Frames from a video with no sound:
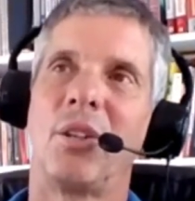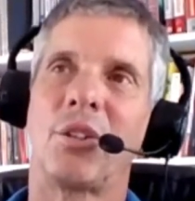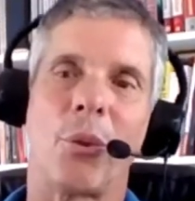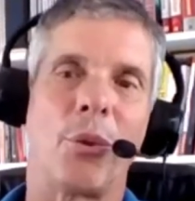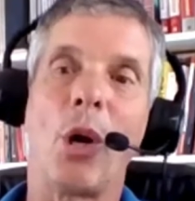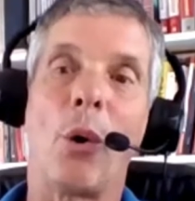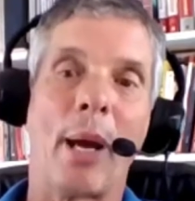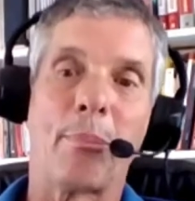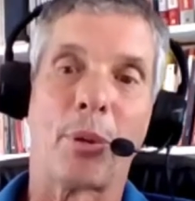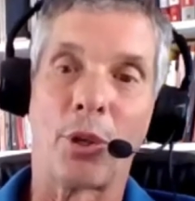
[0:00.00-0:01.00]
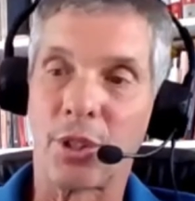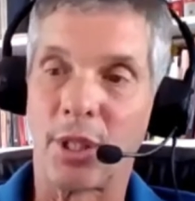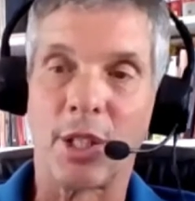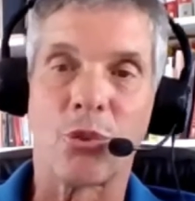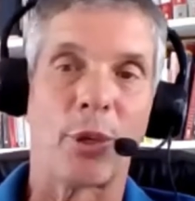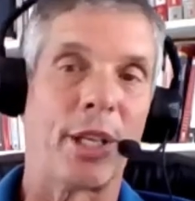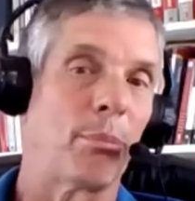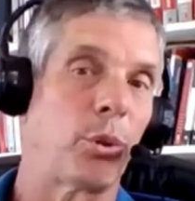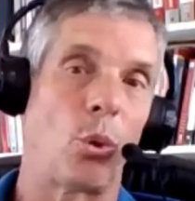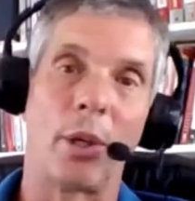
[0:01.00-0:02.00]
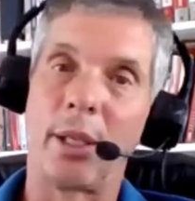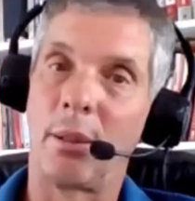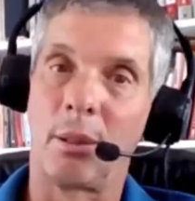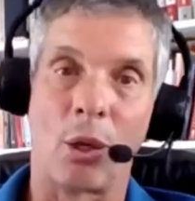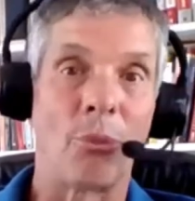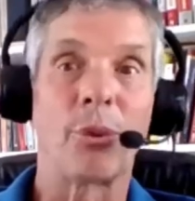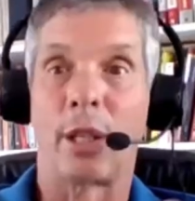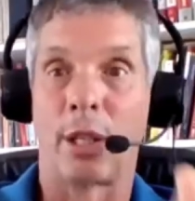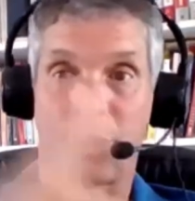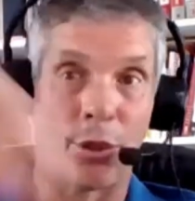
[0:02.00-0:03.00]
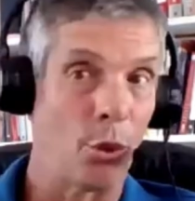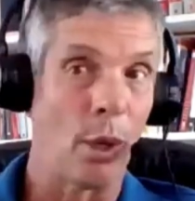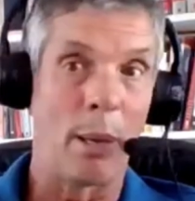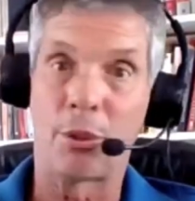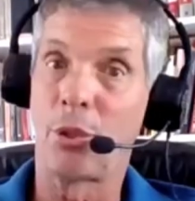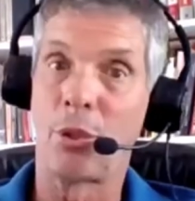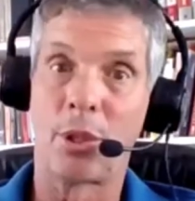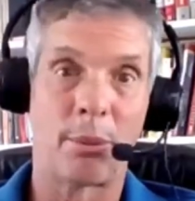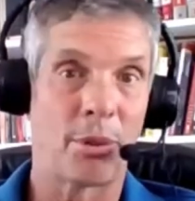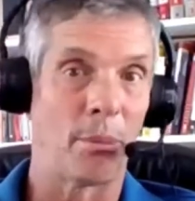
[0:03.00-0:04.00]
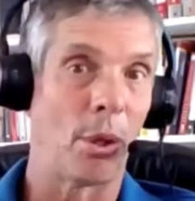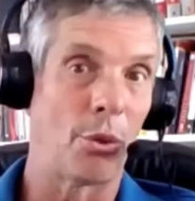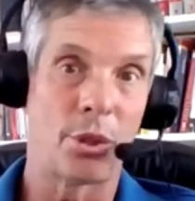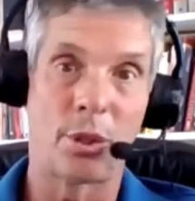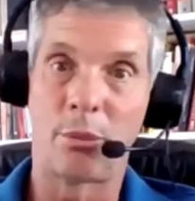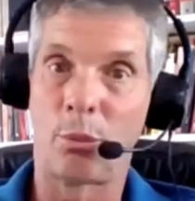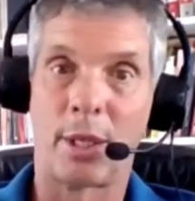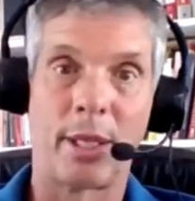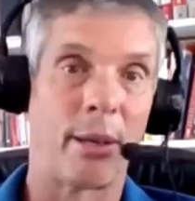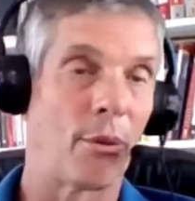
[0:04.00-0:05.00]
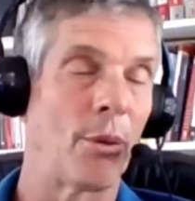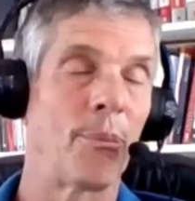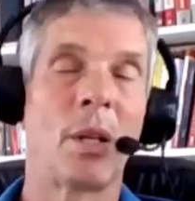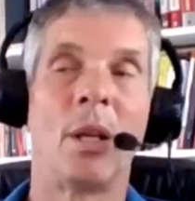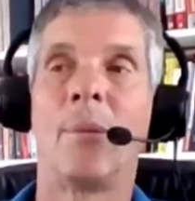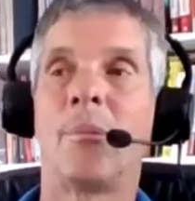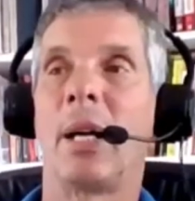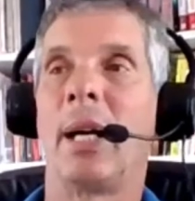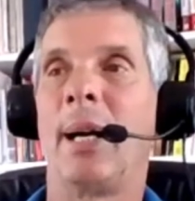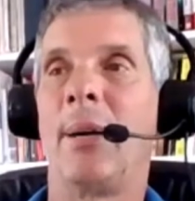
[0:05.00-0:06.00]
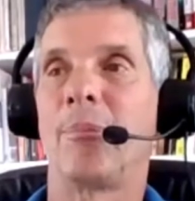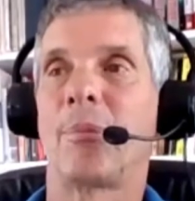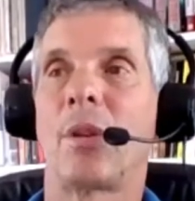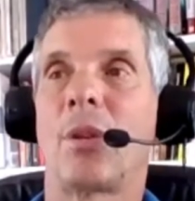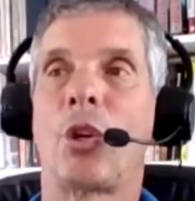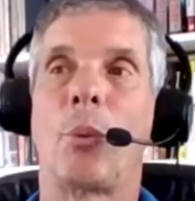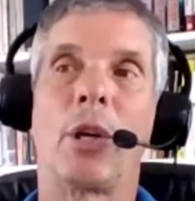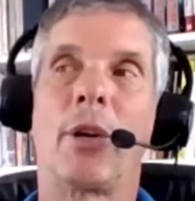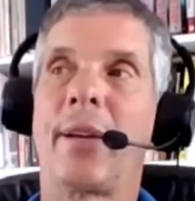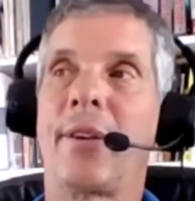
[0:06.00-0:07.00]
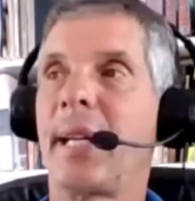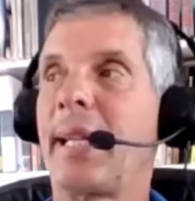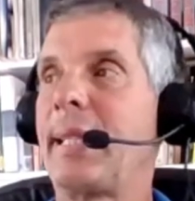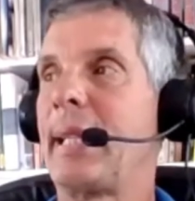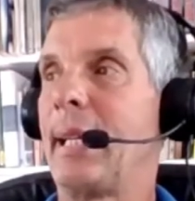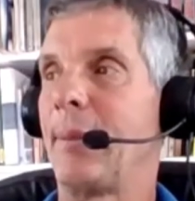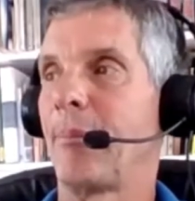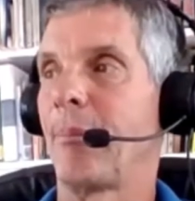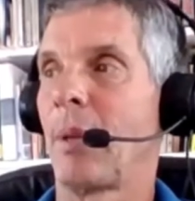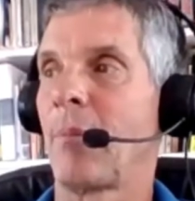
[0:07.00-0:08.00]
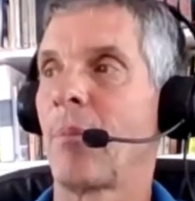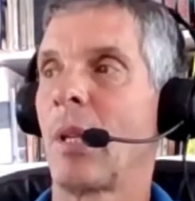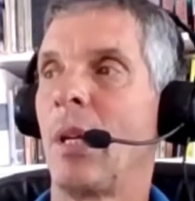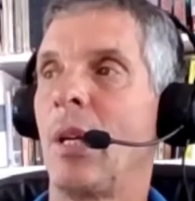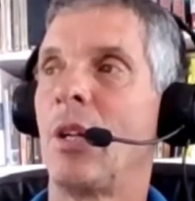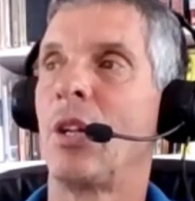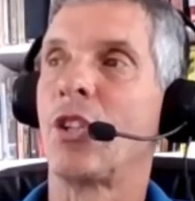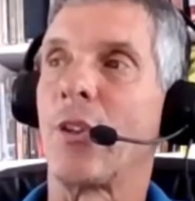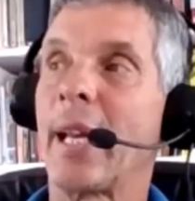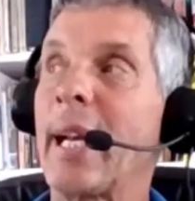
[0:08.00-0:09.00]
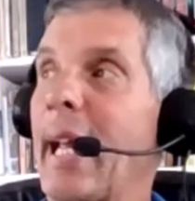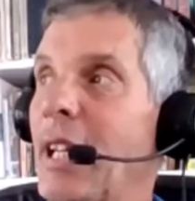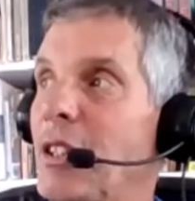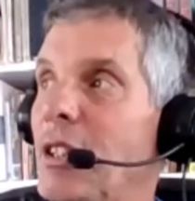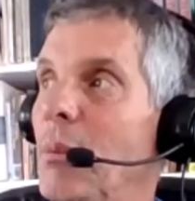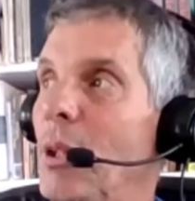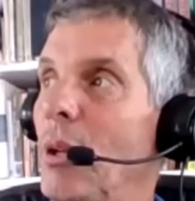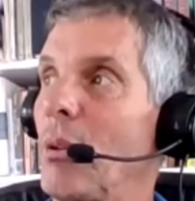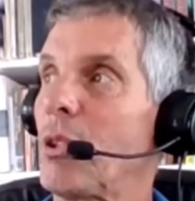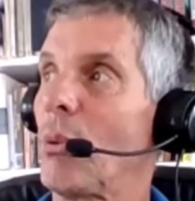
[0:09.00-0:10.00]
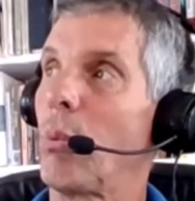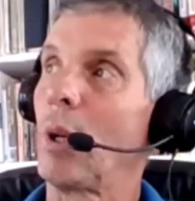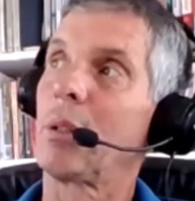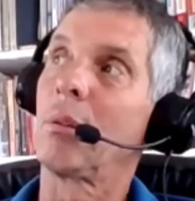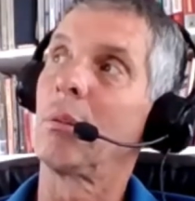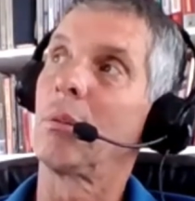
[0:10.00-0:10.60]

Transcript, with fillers: so no, that person gets redeployed, hopefully gets a new opportunity, promotion, whatever. Uh, so we go down to 19. So then I ask them, you know, so what